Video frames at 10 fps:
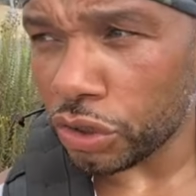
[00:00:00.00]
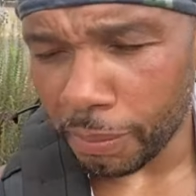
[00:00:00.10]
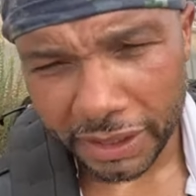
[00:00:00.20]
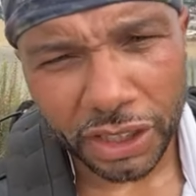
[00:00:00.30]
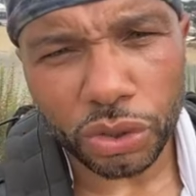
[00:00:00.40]

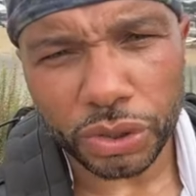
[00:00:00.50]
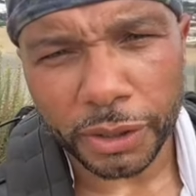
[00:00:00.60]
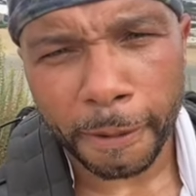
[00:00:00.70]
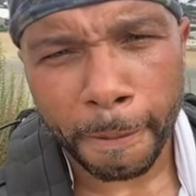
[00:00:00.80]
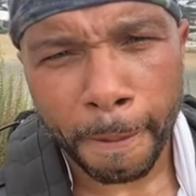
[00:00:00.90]
my children.
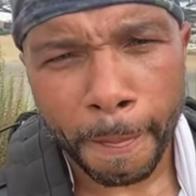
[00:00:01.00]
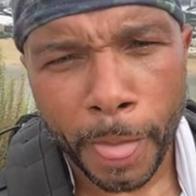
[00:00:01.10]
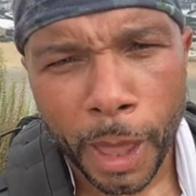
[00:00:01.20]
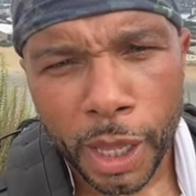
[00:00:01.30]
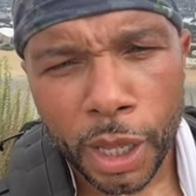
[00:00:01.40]

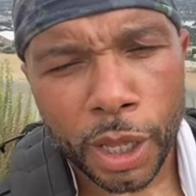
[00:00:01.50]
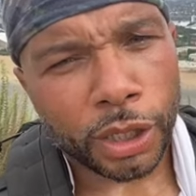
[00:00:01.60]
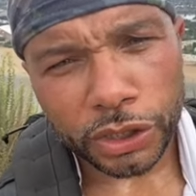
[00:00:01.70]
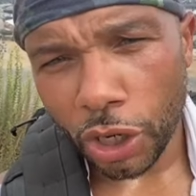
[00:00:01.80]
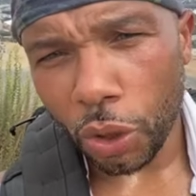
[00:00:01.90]

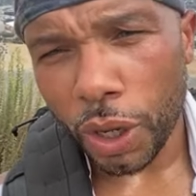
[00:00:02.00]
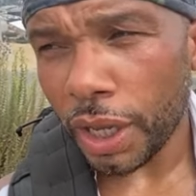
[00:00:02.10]
So